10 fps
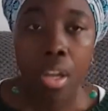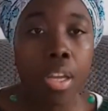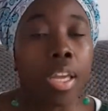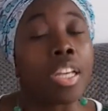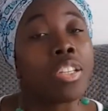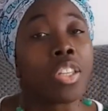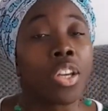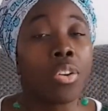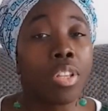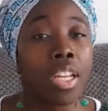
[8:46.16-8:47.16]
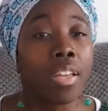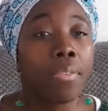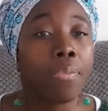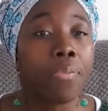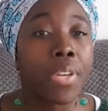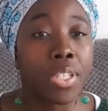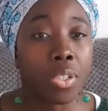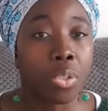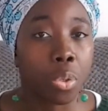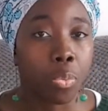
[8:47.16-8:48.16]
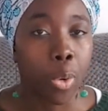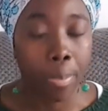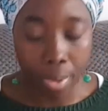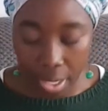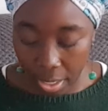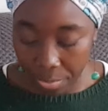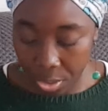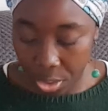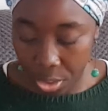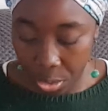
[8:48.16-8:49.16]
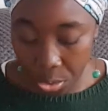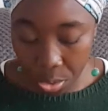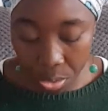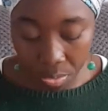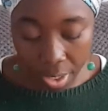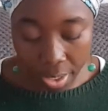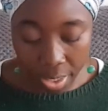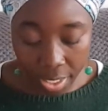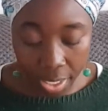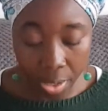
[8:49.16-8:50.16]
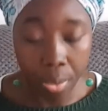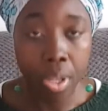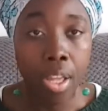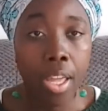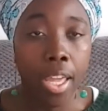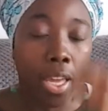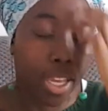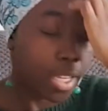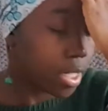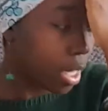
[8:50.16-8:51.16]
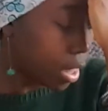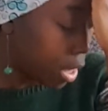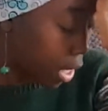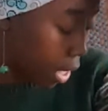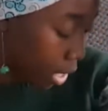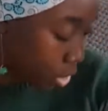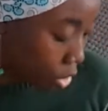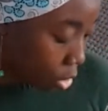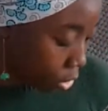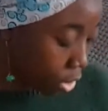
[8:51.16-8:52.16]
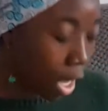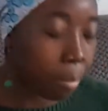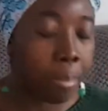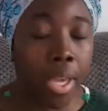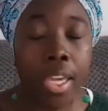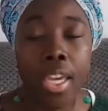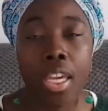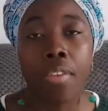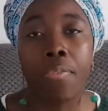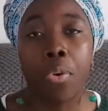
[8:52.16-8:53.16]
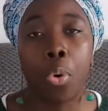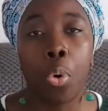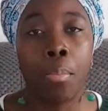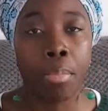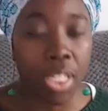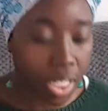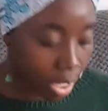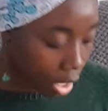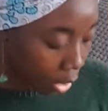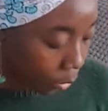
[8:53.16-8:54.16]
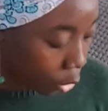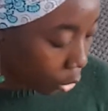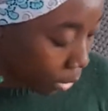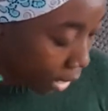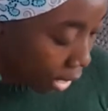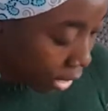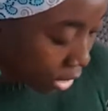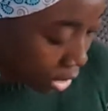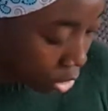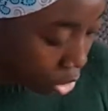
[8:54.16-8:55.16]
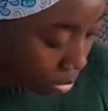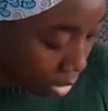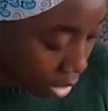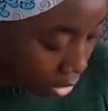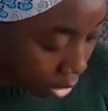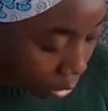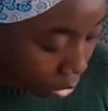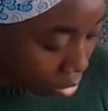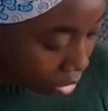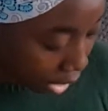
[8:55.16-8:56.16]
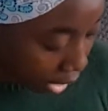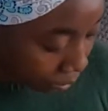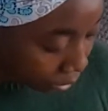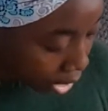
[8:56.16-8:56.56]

Yeah, so the only physical whip I have to show you right now is the socks I'm making for Mr., who is Triple Otter 3.